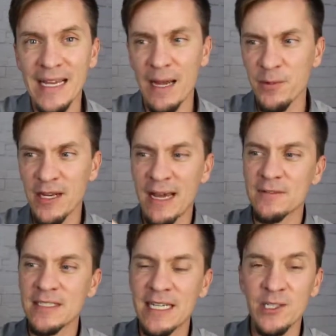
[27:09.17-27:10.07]
I'm going to have
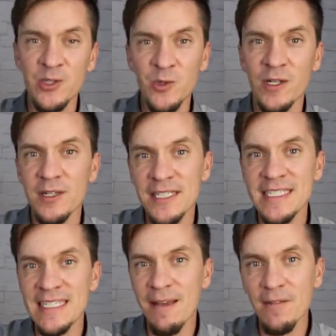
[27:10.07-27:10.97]
to take
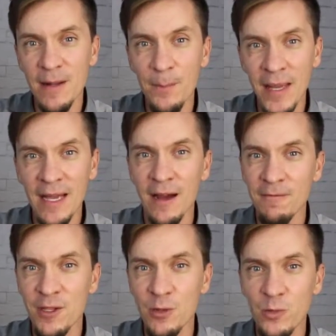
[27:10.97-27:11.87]
207 and pay
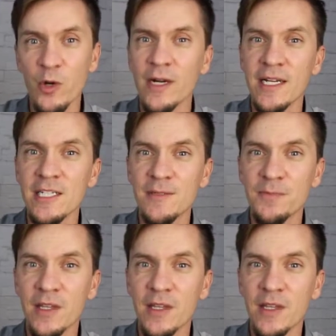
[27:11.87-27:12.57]
off the new mortgage.